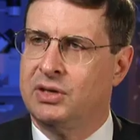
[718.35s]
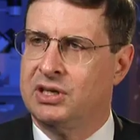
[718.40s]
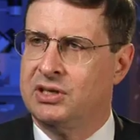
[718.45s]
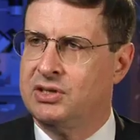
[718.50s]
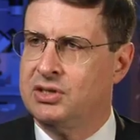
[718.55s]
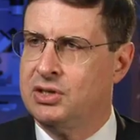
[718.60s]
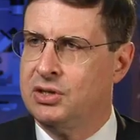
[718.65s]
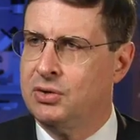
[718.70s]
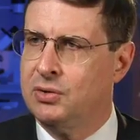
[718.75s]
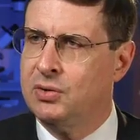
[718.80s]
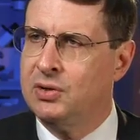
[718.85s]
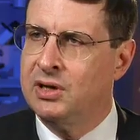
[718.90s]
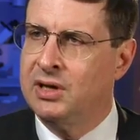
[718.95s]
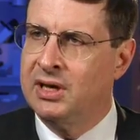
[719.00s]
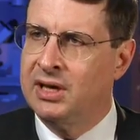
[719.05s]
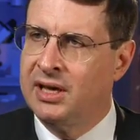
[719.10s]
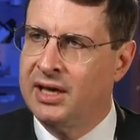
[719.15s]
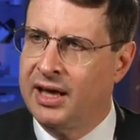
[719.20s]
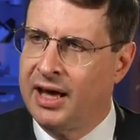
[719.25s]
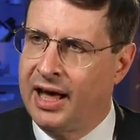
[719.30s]
can do,
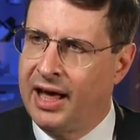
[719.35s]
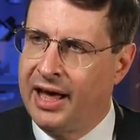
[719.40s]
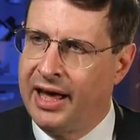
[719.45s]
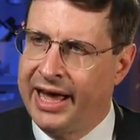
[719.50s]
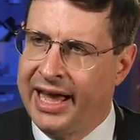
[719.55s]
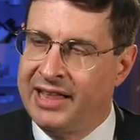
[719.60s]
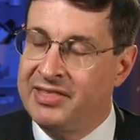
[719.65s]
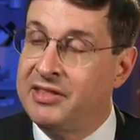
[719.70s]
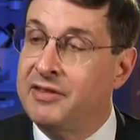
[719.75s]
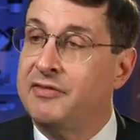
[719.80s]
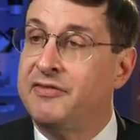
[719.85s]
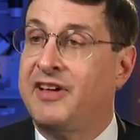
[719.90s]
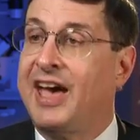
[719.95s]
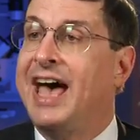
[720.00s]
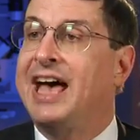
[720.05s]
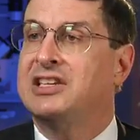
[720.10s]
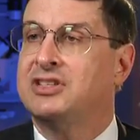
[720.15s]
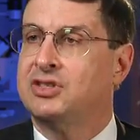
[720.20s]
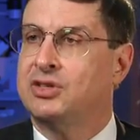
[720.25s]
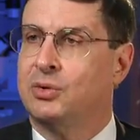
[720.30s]
and the
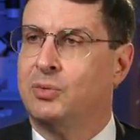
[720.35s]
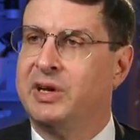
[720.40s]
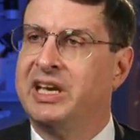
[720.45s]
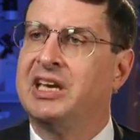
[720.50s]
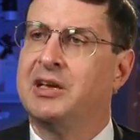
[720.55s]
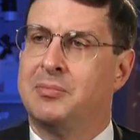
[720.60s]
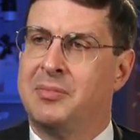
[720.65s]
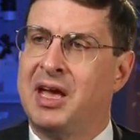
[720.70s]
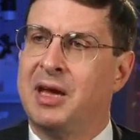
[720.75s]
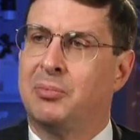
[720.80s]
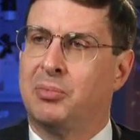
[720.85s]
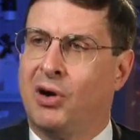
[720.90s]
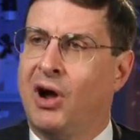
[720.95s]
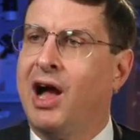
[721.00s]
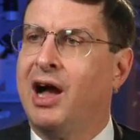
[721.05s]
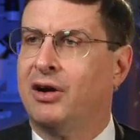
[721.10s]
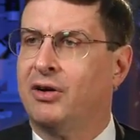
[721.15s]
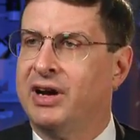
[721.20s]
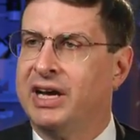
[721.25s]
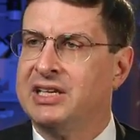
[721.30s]
faster we can make
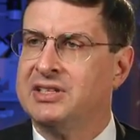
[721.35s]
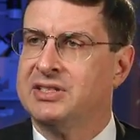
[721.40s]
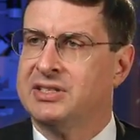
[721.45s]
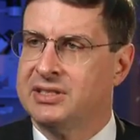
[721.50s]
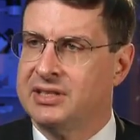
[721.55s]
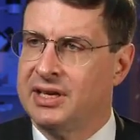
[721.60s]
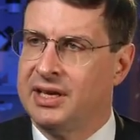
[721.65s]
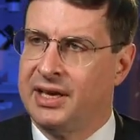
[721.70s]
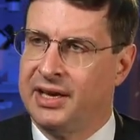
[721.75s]
progress